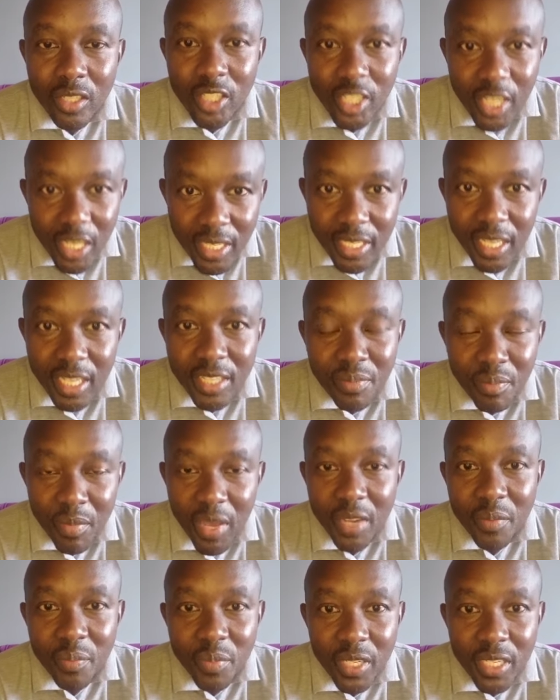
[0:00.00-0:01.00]
Jesus
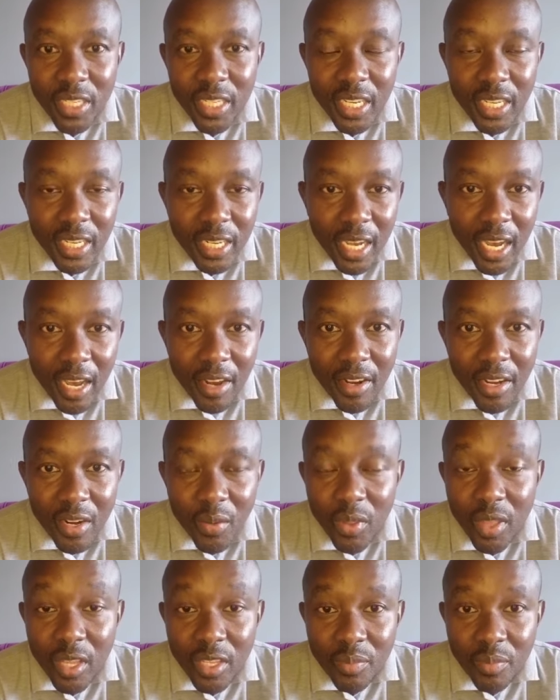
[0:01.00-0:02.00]
met Peter in
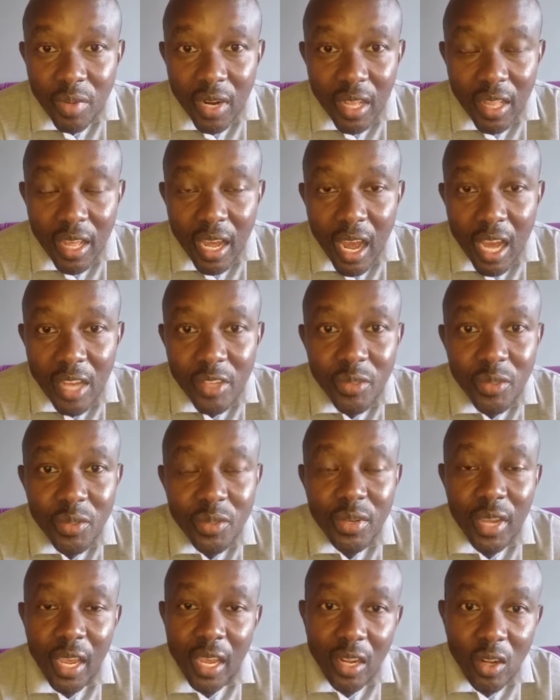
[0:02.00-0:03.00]
Galilee with his brother
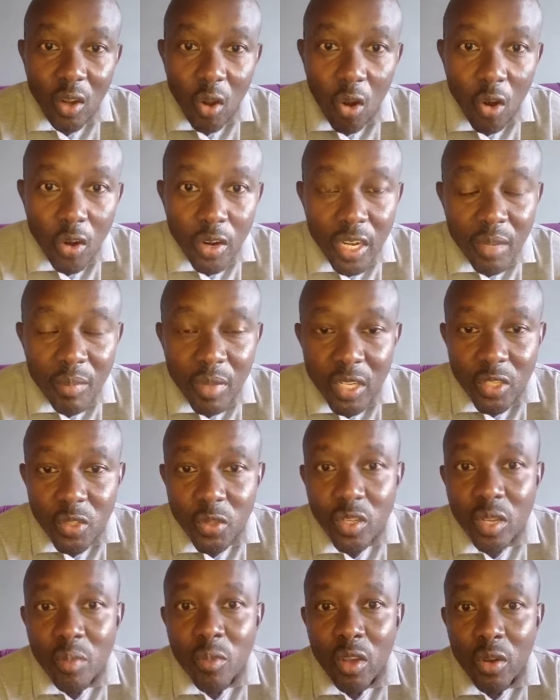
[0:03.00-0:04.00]
Andrew and called and
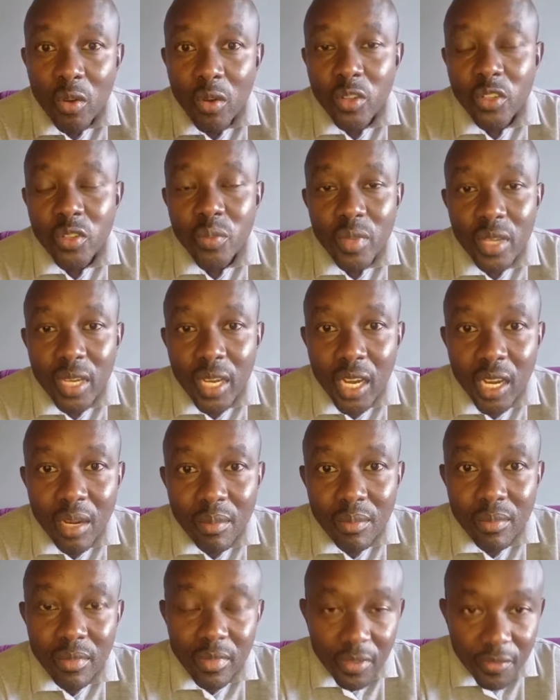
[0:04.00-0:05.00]
told him, you're going to
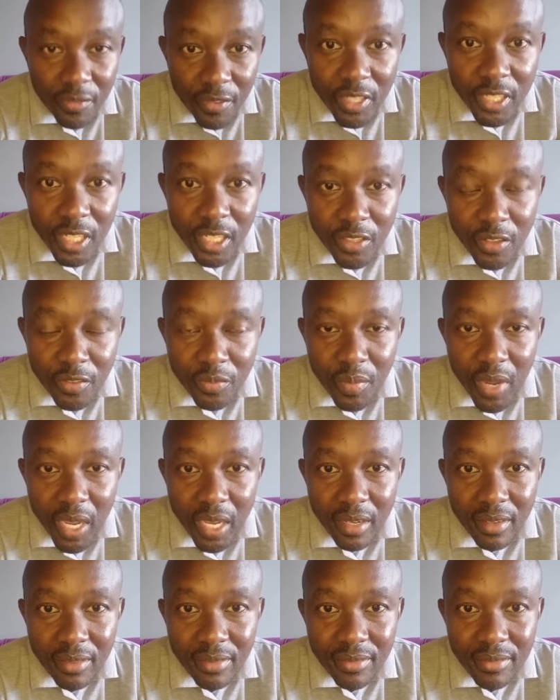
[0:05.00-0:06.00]
become fishers of
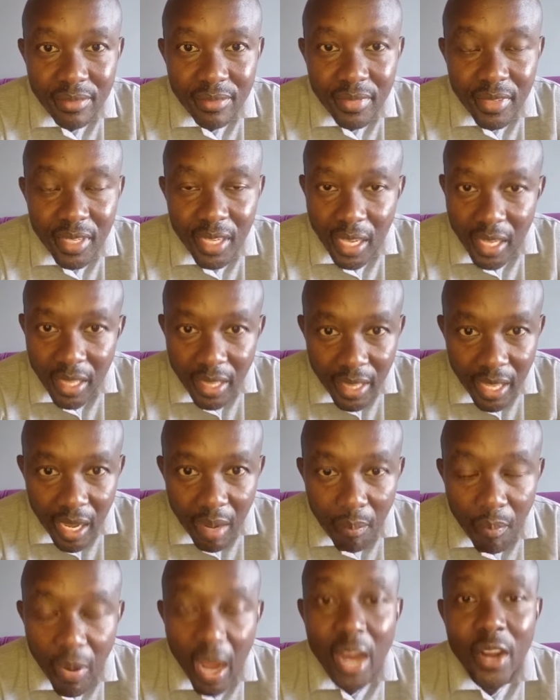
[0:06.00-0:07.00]
men. And they
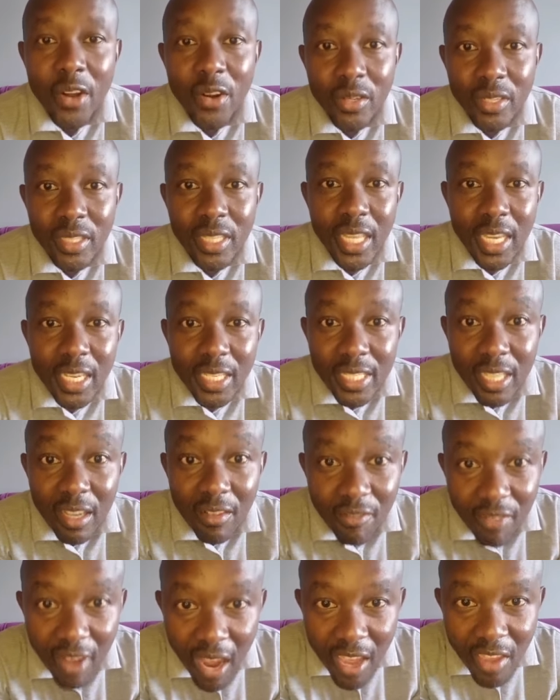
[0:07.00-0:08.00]
abandoned their
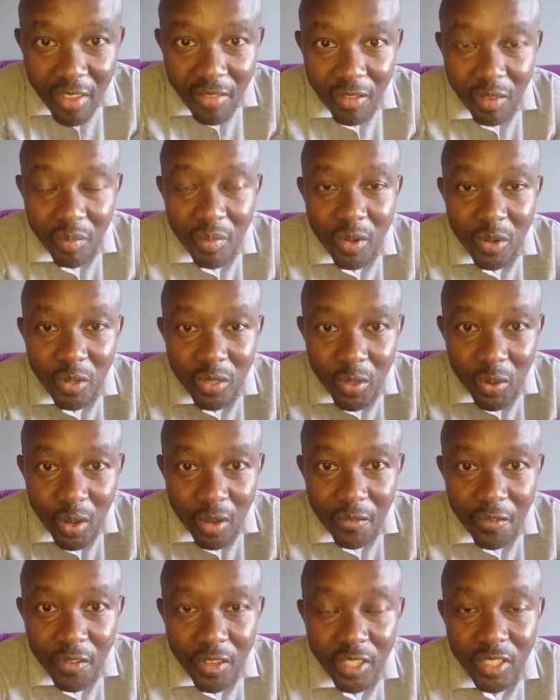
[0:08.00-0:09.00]
survival because they
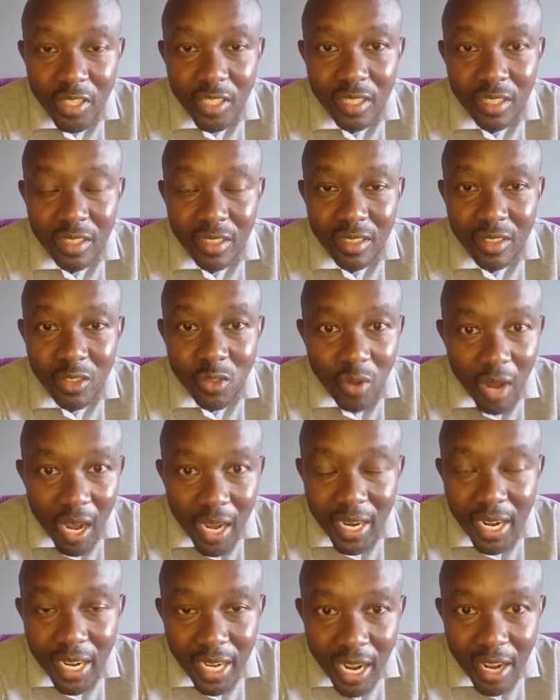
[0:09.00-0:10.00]
were fishing to
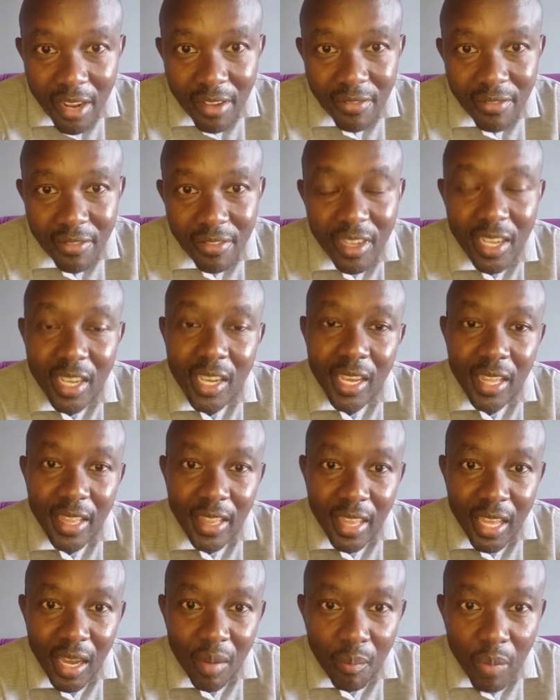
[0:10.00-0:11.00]
earn a life.
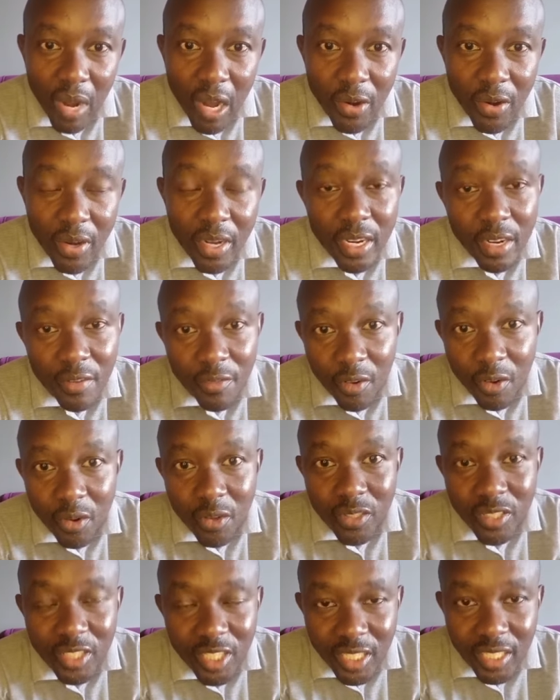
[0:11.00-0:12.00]
They abandoned and
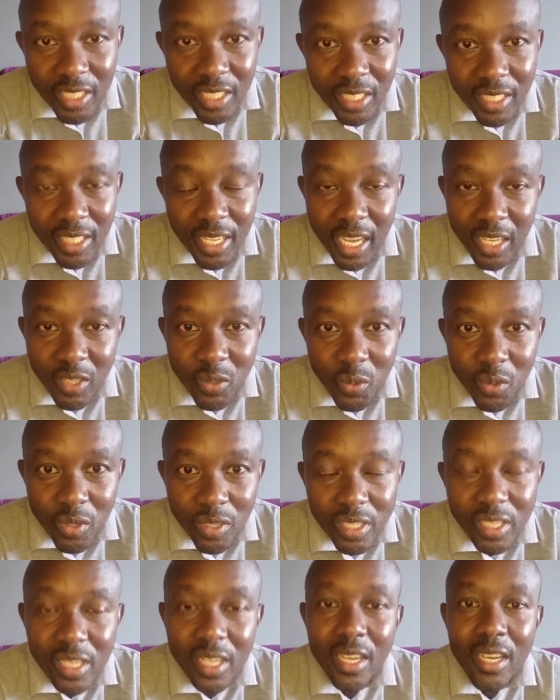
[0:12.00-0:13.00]
followed Jesus. Guess
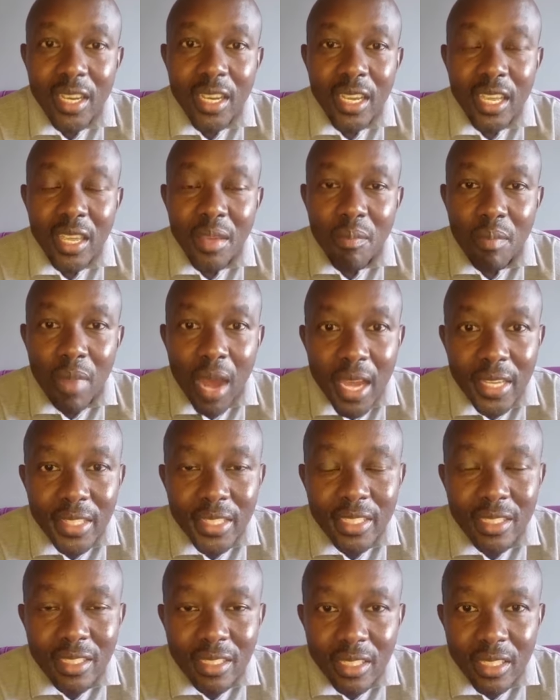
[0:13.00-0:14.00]
what?
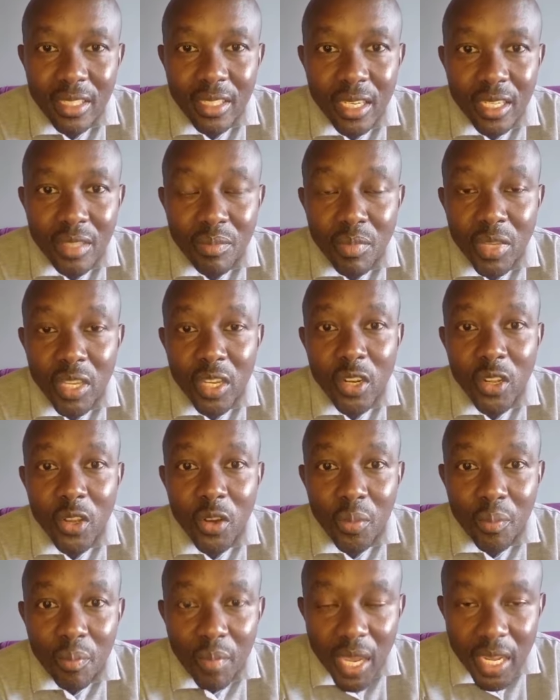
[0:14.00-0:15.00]
Imagine Jesus being
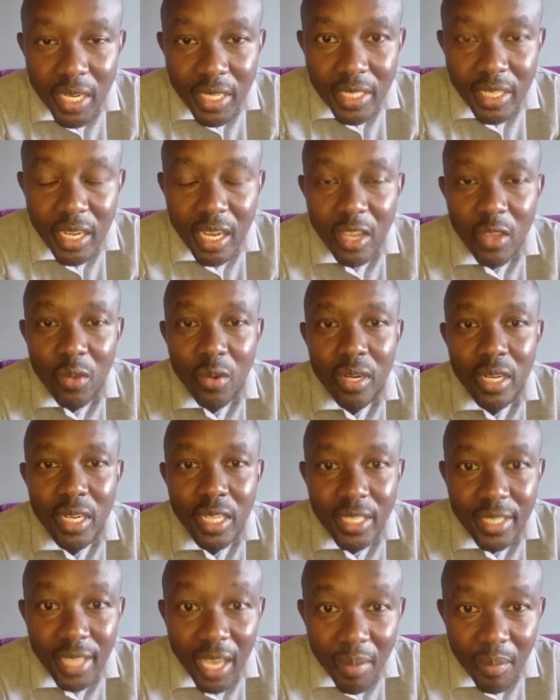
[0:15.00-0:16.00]
your mentor, your
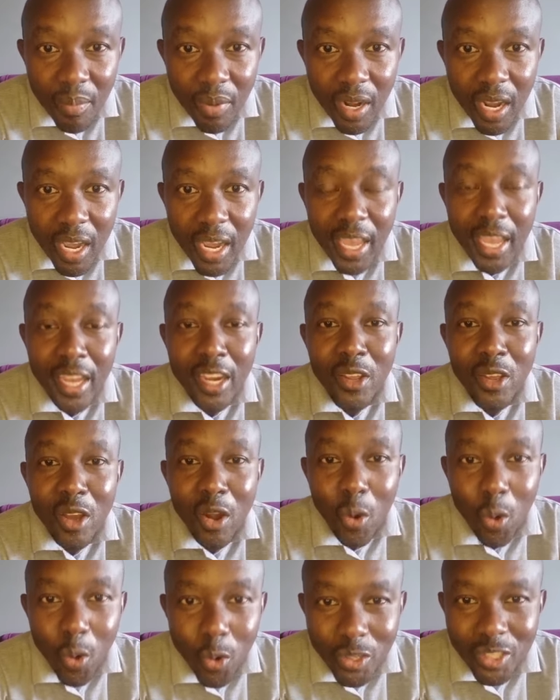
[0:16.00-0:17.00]
discipler, and
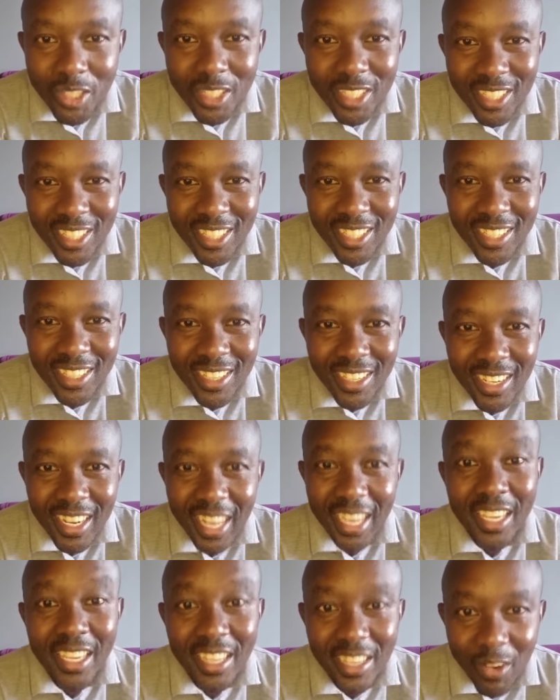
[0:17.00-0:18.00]
your coach,
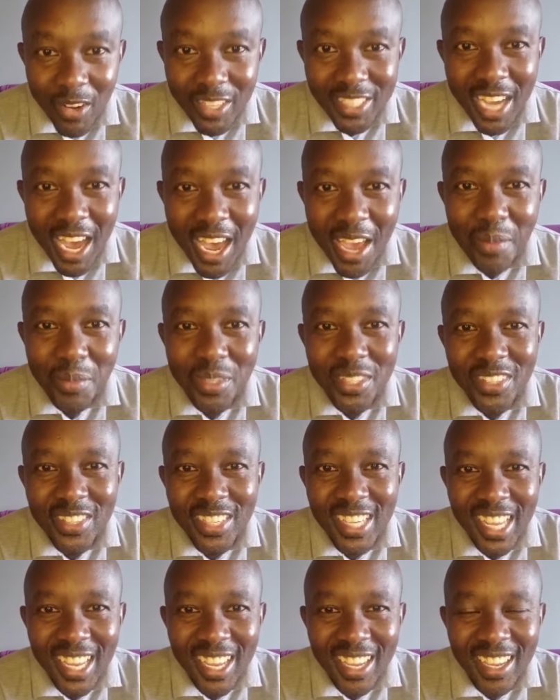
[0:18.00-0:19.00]
like in our times
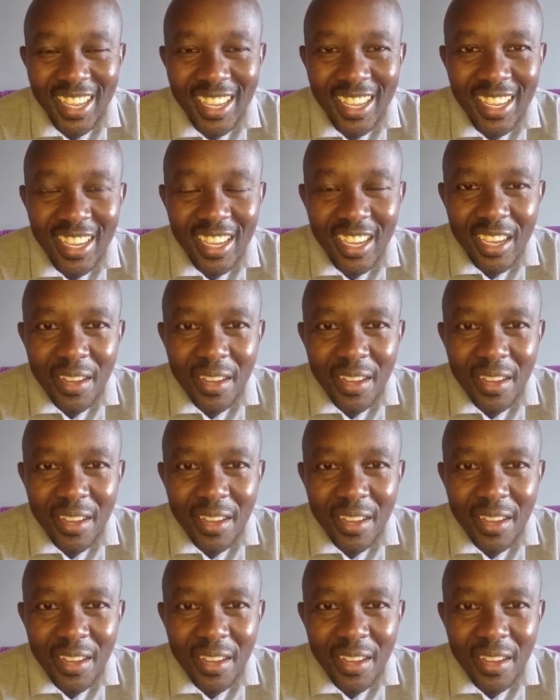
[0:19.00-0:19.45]
today.